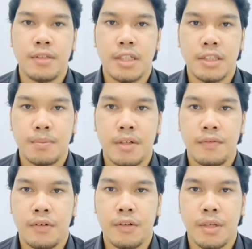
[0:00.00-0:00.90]
first aspect
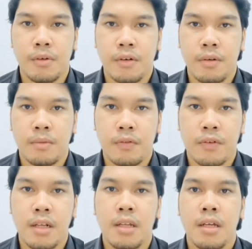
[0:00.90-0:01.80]
for demographic
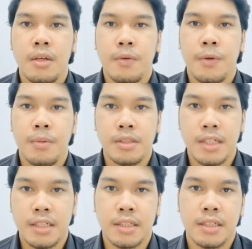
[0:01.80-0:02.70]
profile, we will
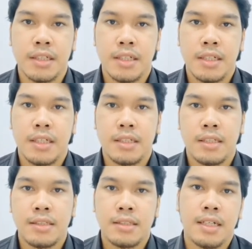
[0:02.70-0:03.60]
gender. In
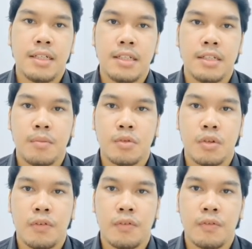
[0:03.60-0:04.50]
this study, the most
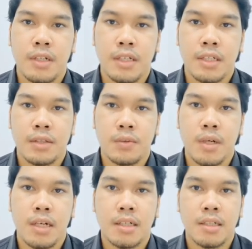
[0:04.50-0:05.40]
of the
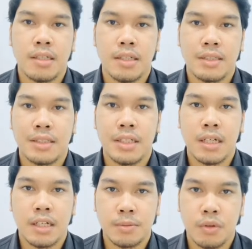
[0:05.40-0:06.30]
139
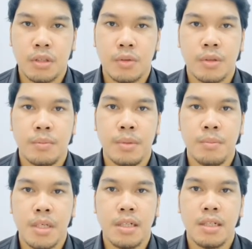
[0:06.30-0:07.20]
respondents will be
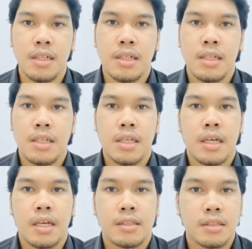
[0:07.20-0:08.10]
male
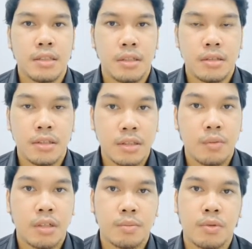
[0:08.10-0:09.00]
and
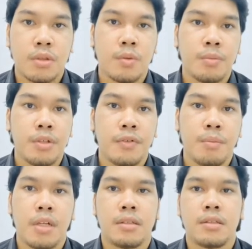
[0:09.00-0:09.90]
61 respondents will be
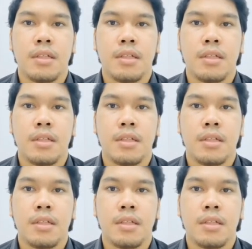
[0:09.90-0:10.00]
female.